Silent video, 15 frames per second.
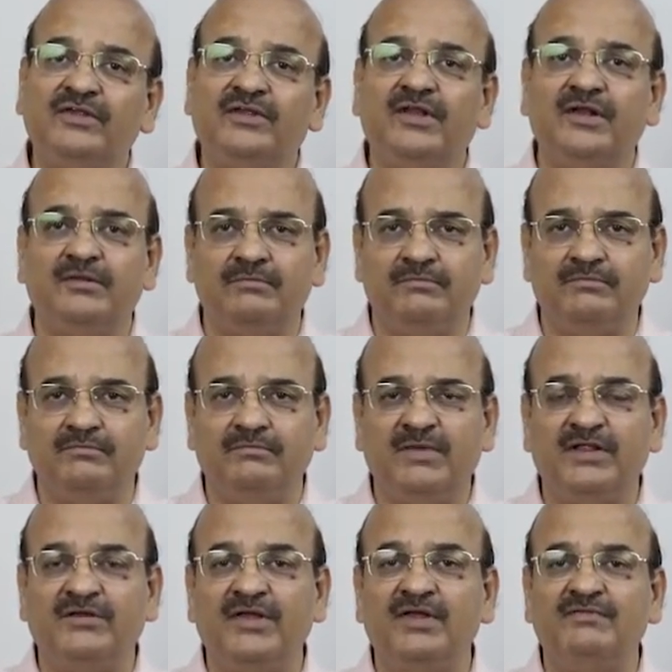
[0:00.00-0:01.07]
are run by
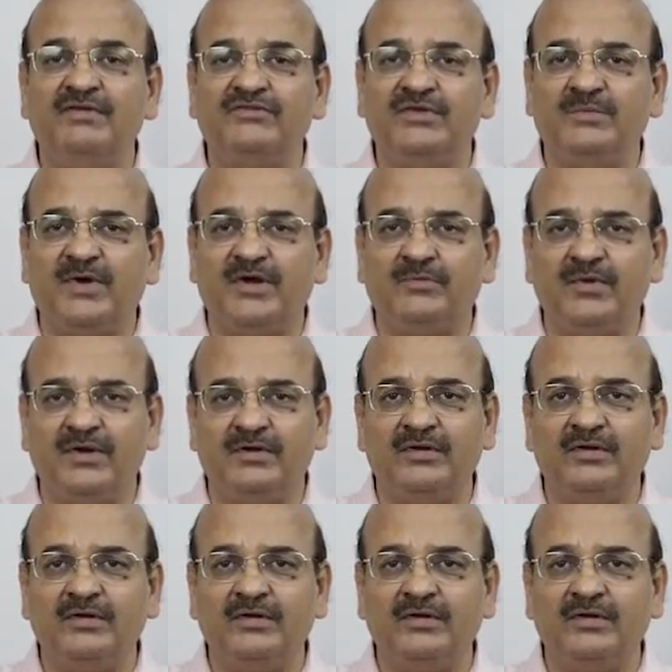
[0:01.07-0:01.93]
the Railways Department